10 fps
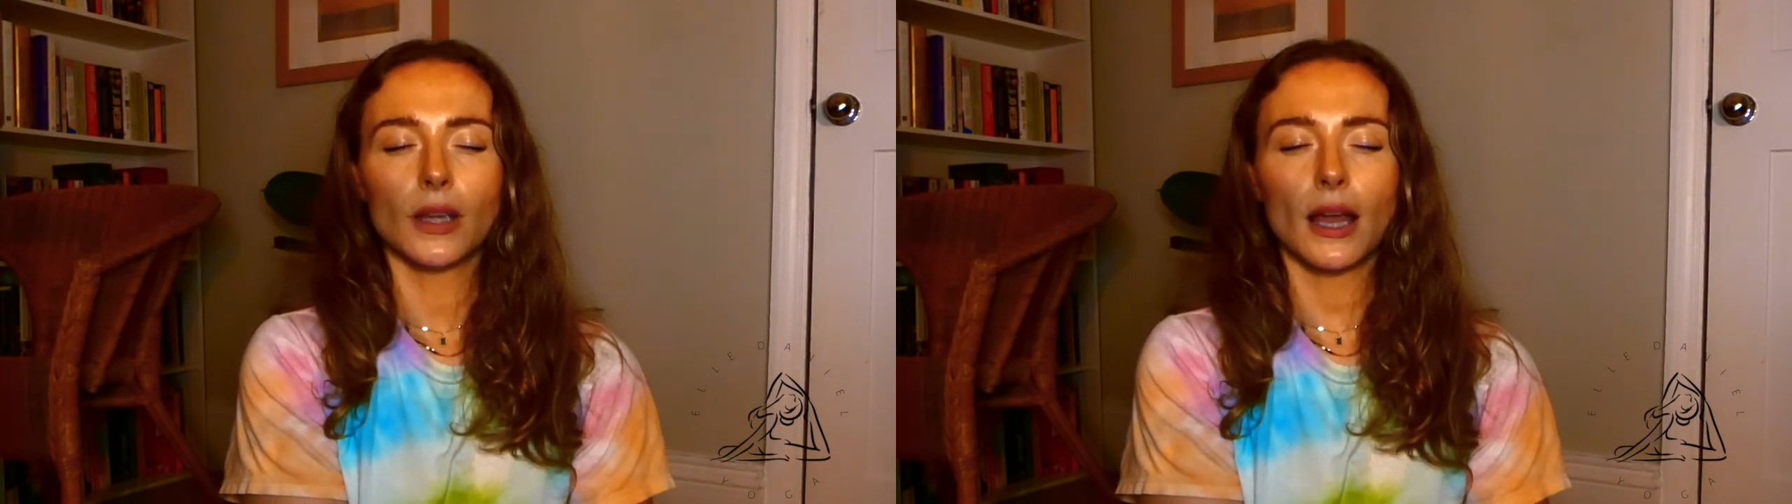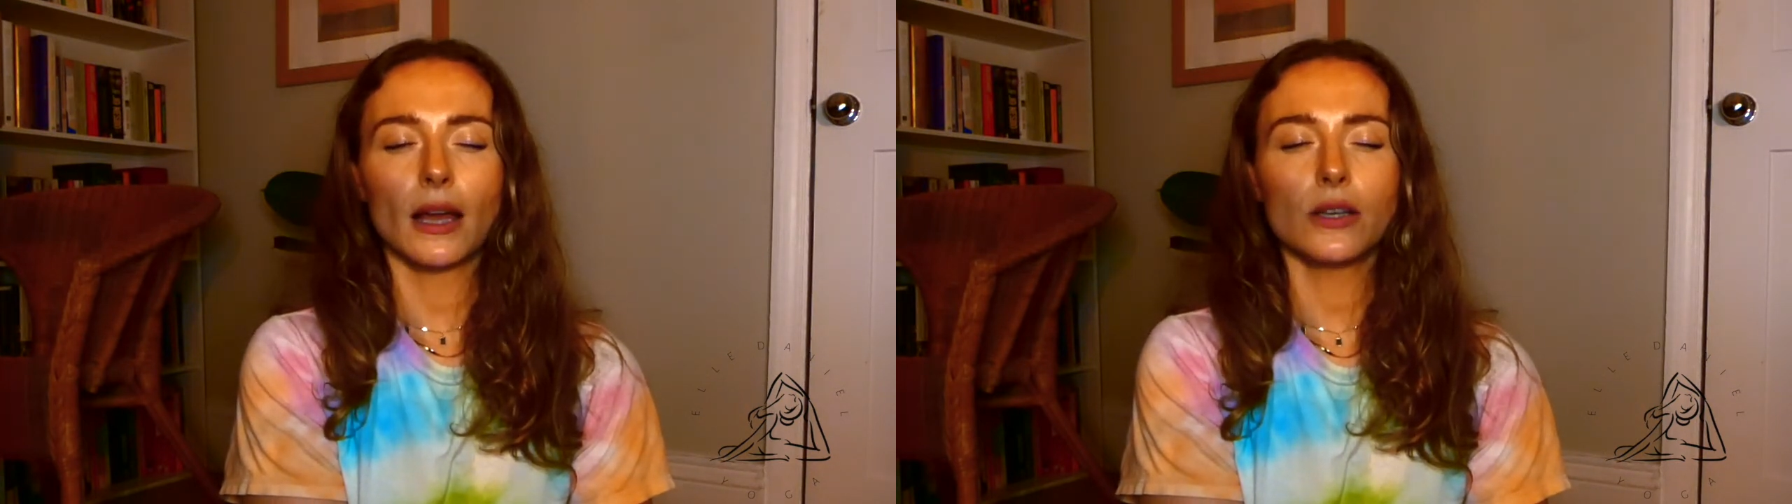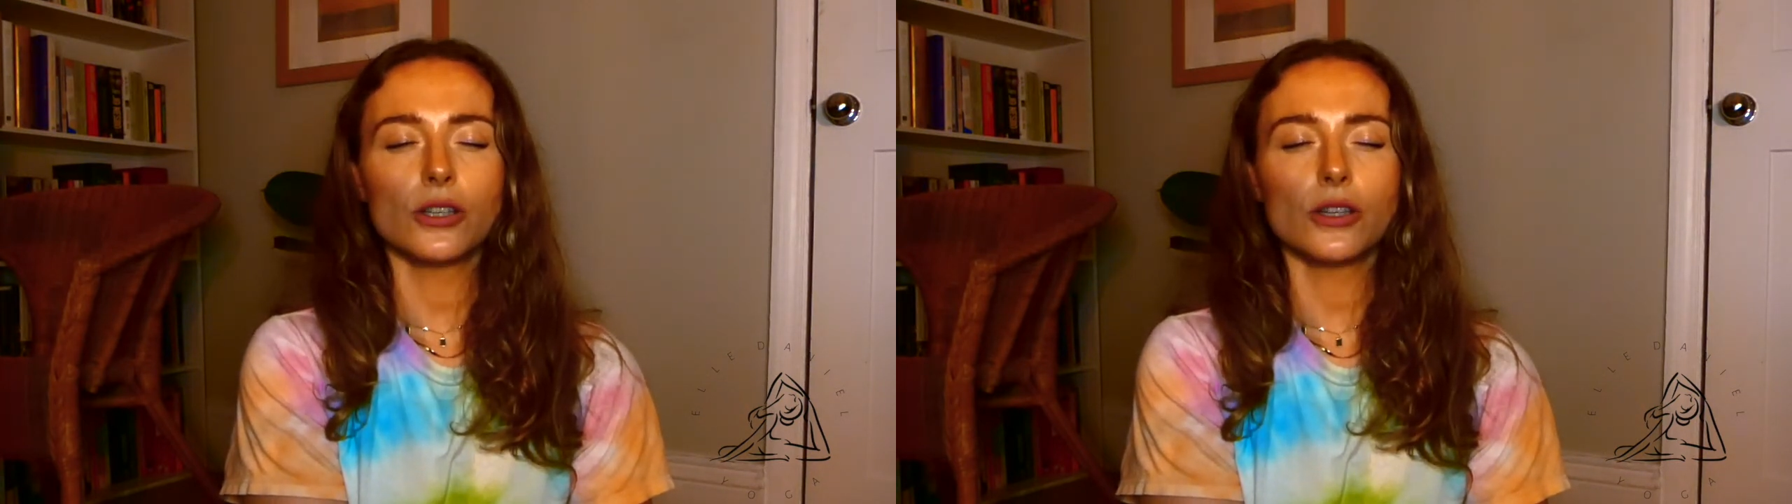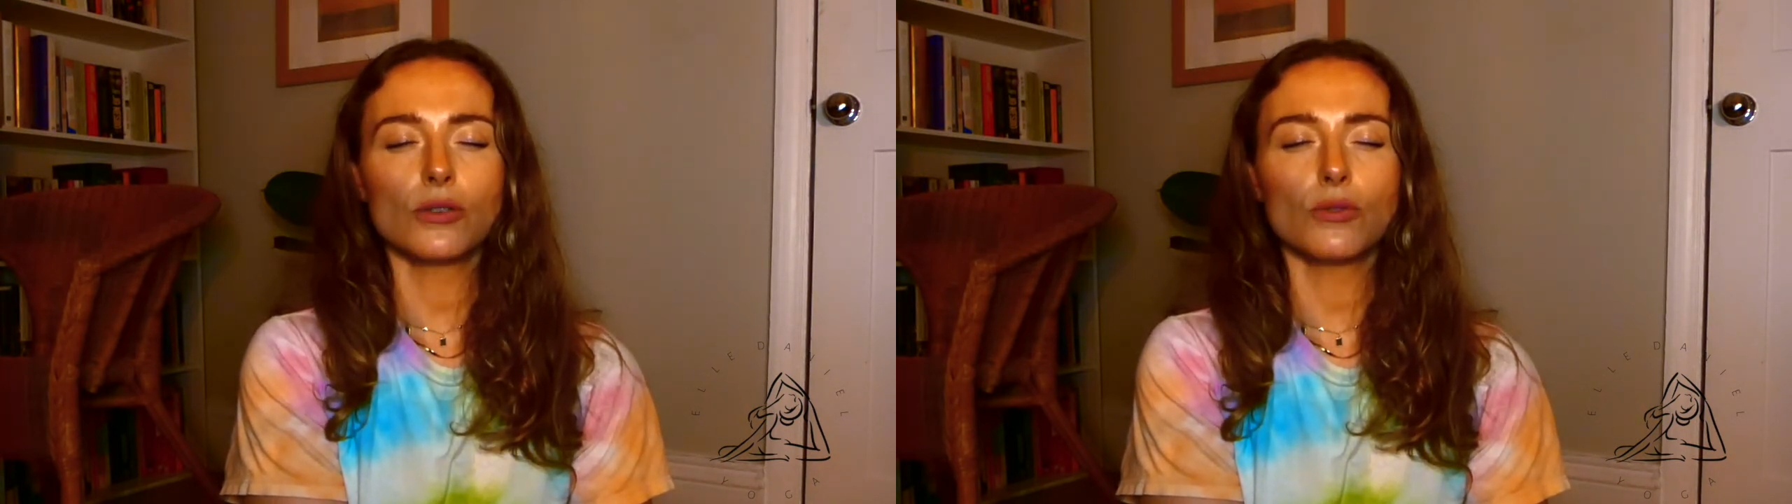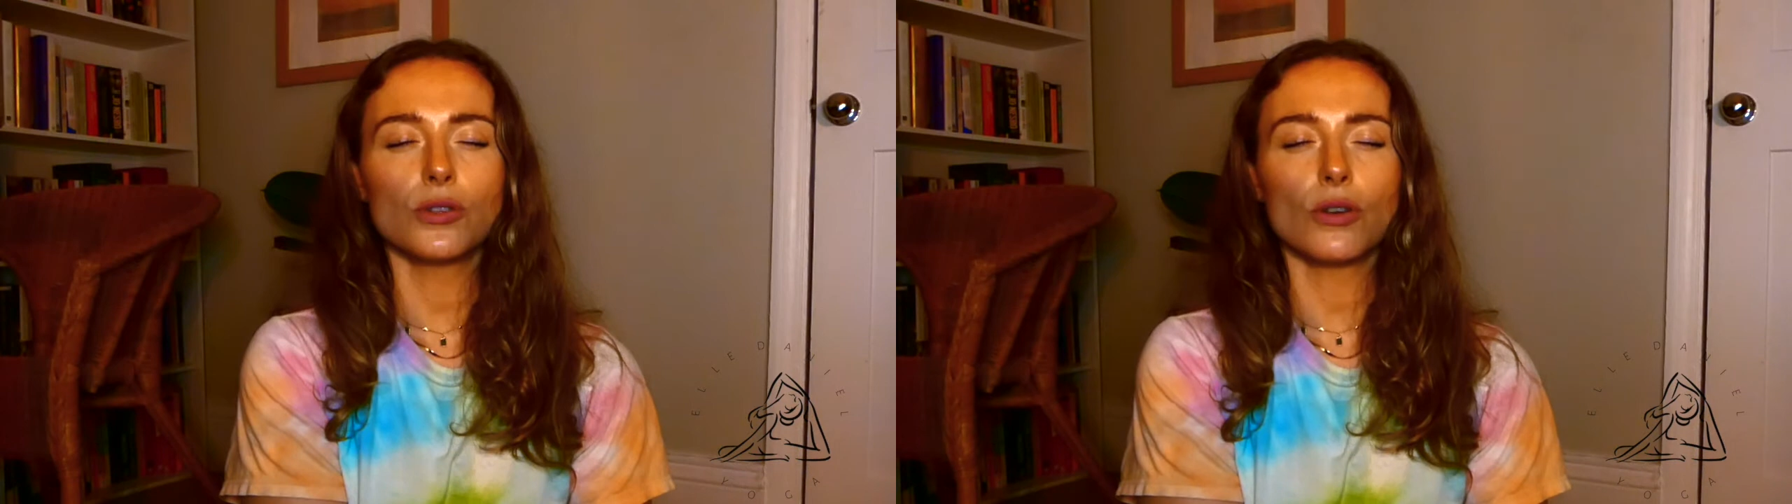And just
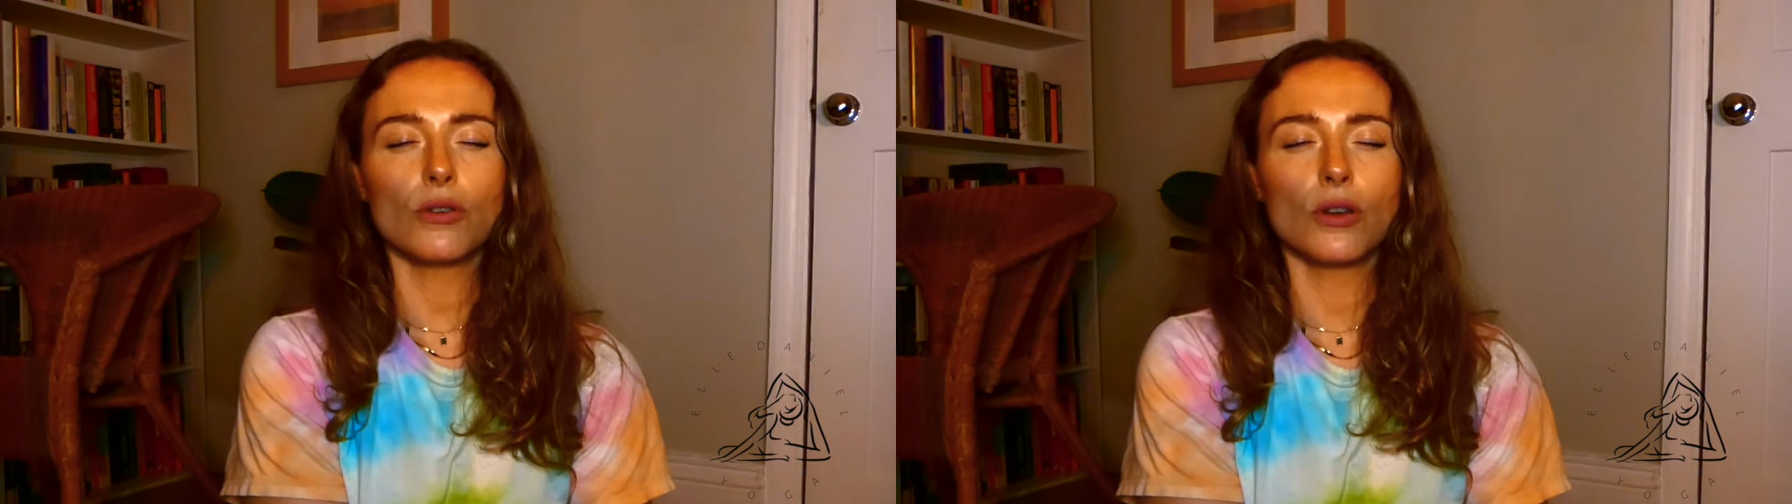also